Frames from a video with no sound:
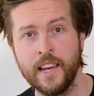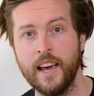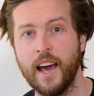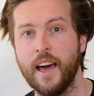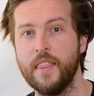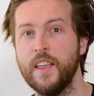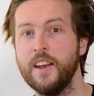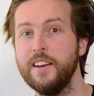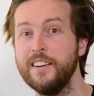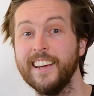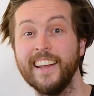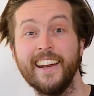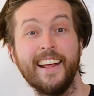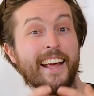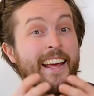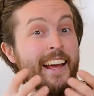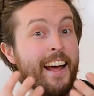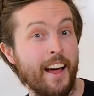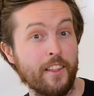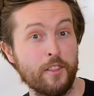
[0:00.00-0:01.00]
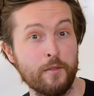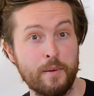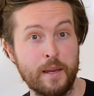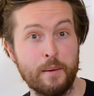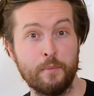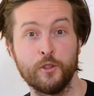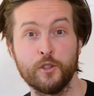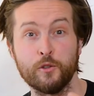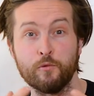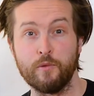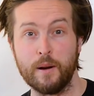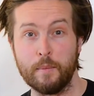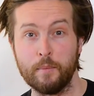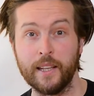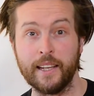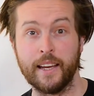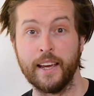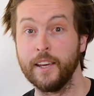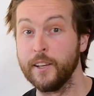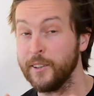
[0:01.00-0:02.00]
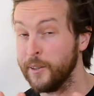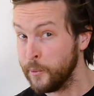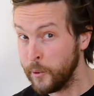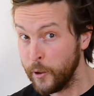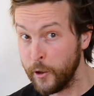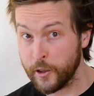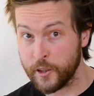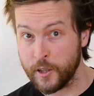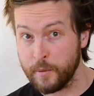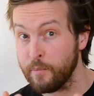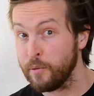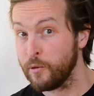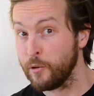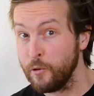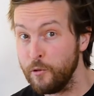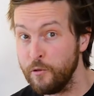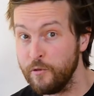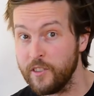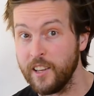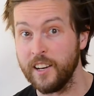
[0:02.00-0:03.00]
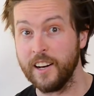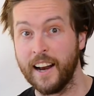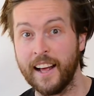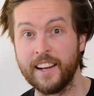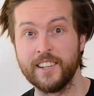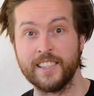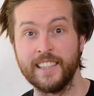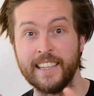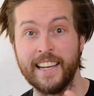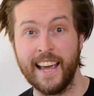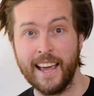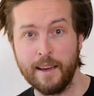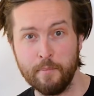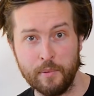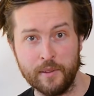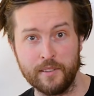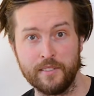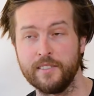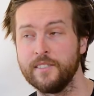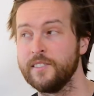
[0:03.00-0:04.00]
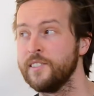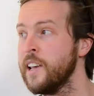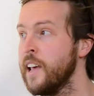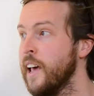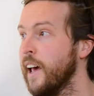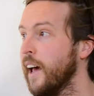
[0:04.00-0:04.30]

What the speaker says: and then you're going to get other people to replicate your work to prove that it actually happens.